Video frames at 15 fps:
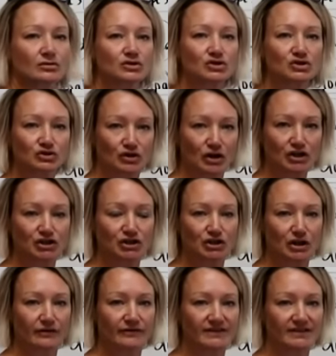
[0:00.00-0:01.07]
structure
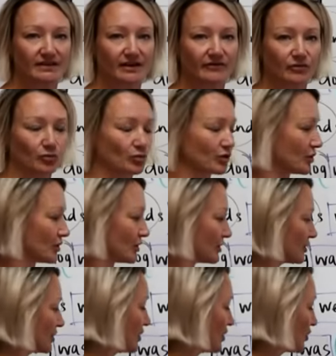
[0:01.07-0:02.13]
of a, of a
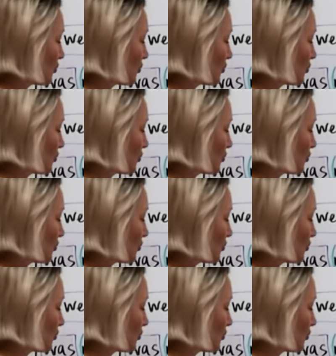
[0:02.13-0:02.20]
word,